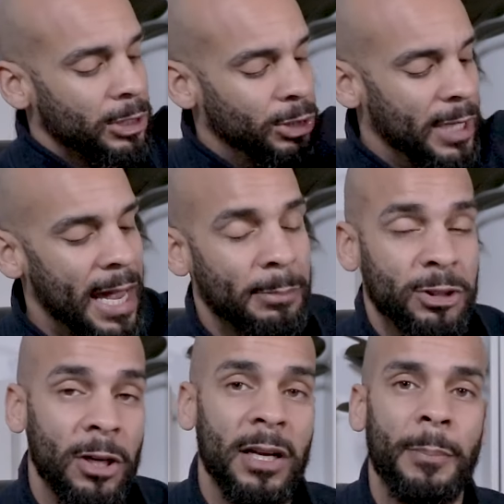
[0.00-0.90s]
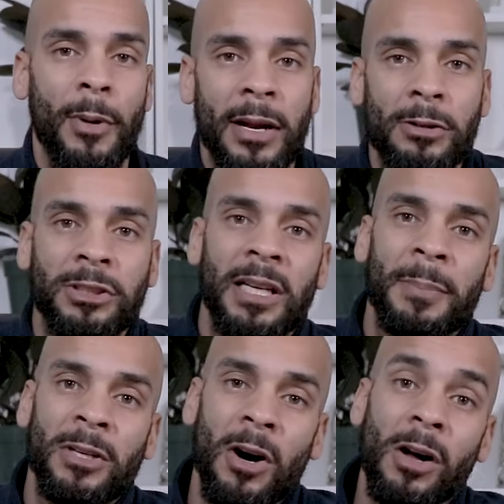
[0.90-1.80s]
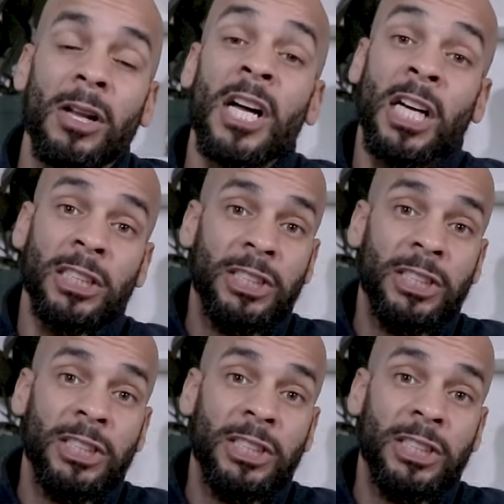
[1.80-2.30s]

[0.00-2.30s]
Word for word: Today I'm starting a brand new segment called